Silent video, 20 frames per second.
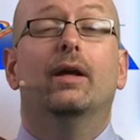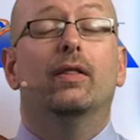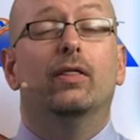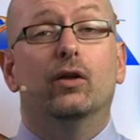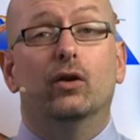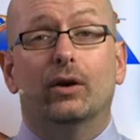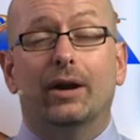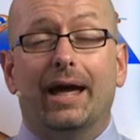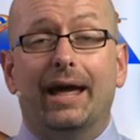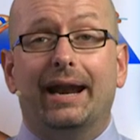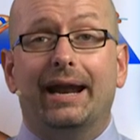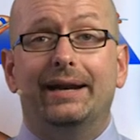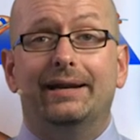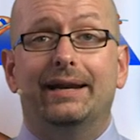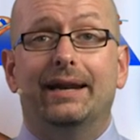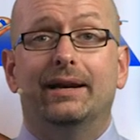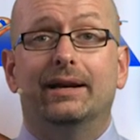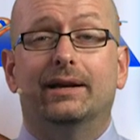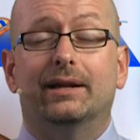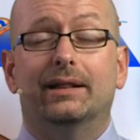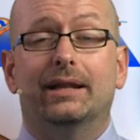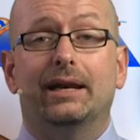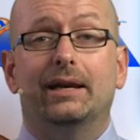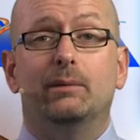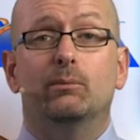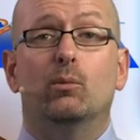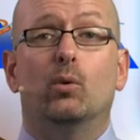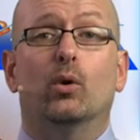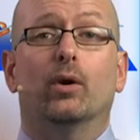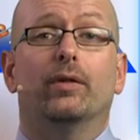They're not identical
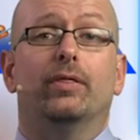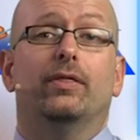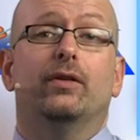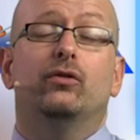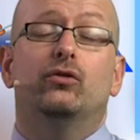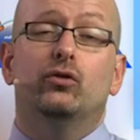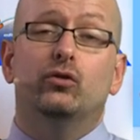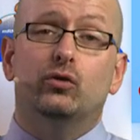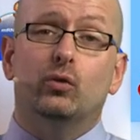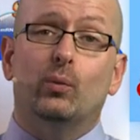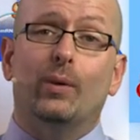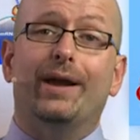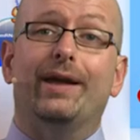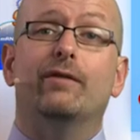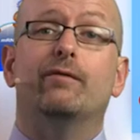anymore. This is a way